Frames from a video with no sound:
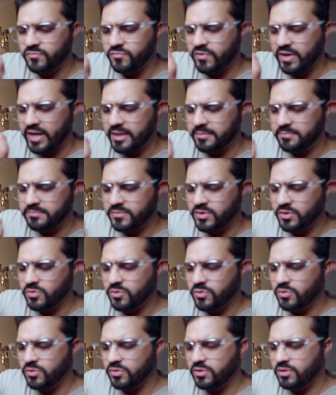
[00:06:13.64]
wipe the
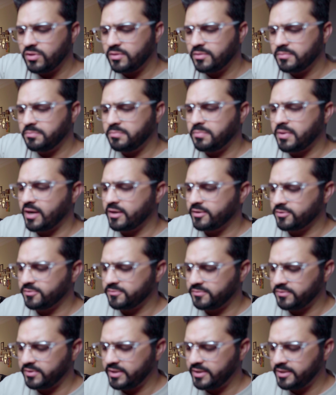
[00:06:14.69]
whole part
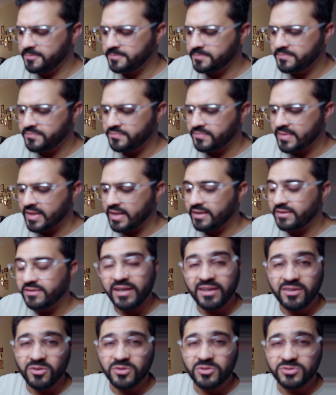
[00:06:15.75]
of it and
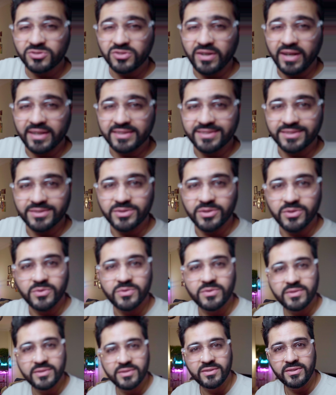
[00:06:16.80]
try not to scratch it though.
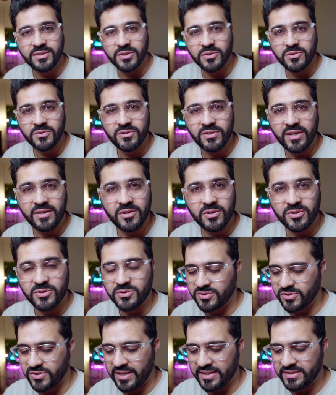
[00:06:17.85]
Try not to
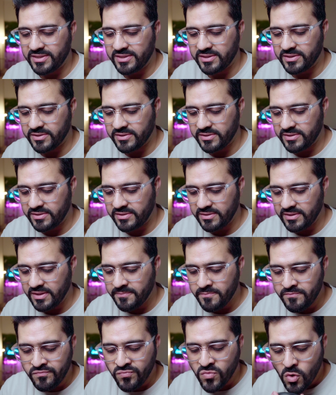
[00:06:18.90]
scratch it because
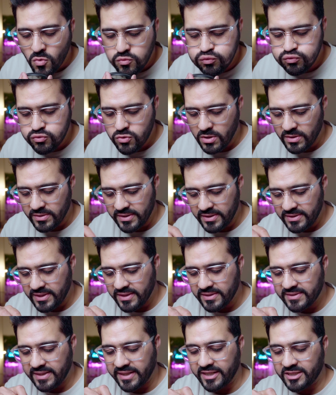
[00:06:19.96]
these
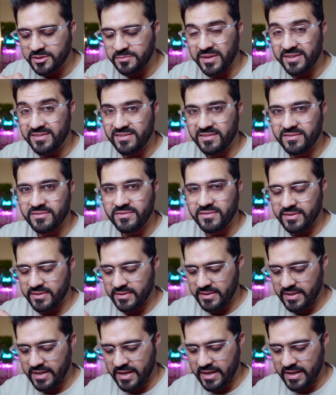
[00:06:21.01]
things are expensive
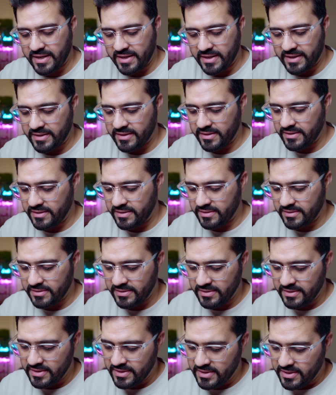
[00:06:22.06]
and
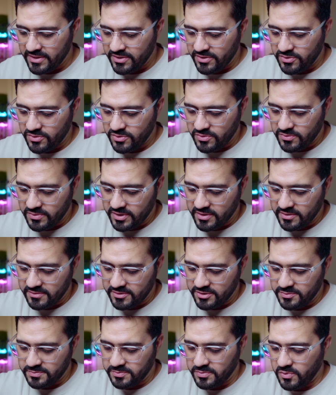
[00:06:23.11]
you don't want
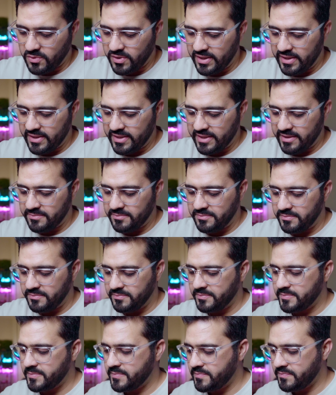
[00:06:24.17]
to spoil them,
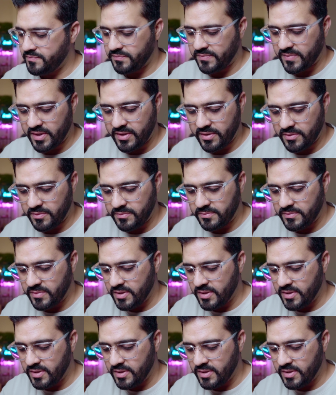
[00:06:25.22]
you know.